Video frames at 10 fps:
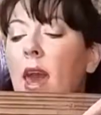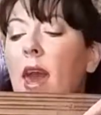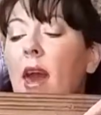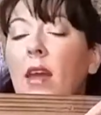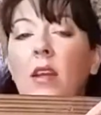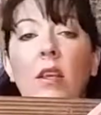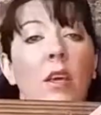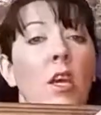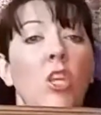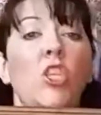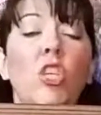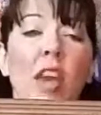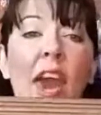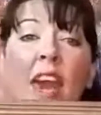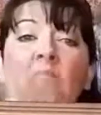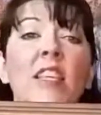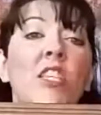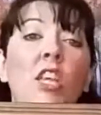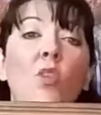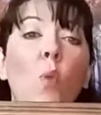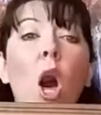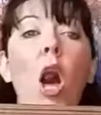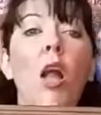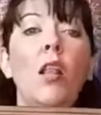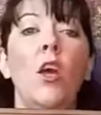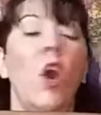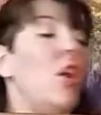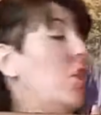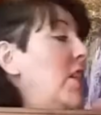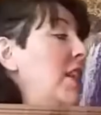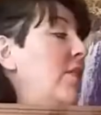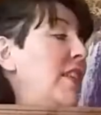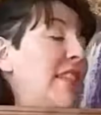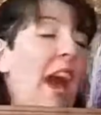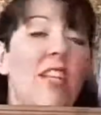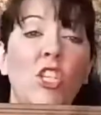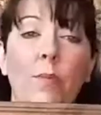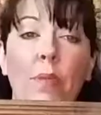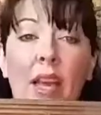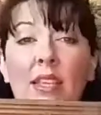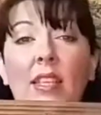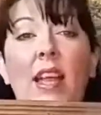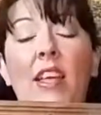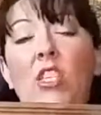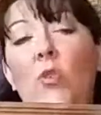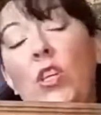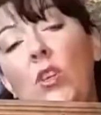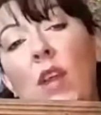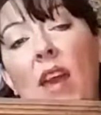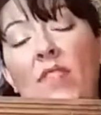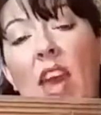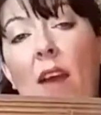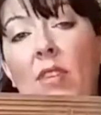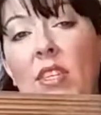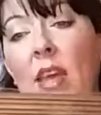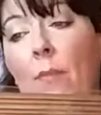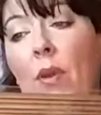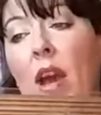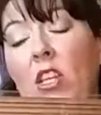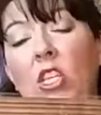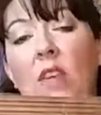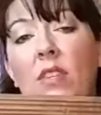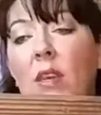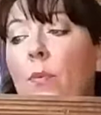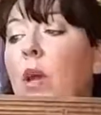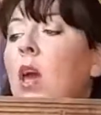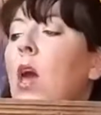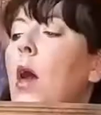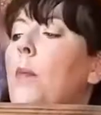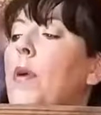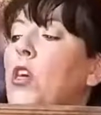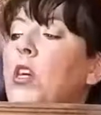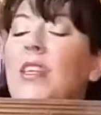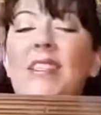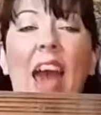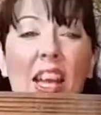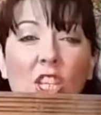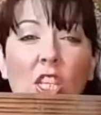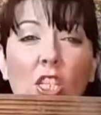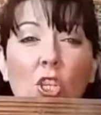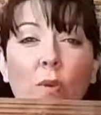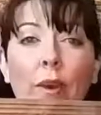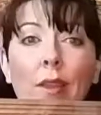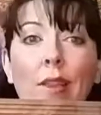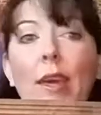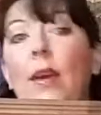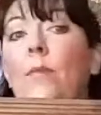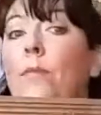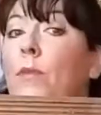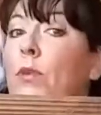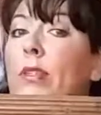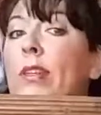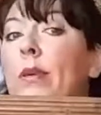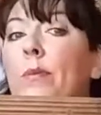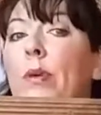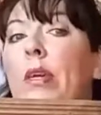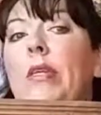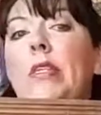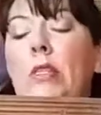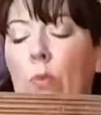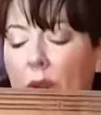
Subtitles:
And so you hang this on the wall, or you can even attach the plexiglass to it. You don't have to have it separate. I just have it separate. But you can attach it to it like a museum piece or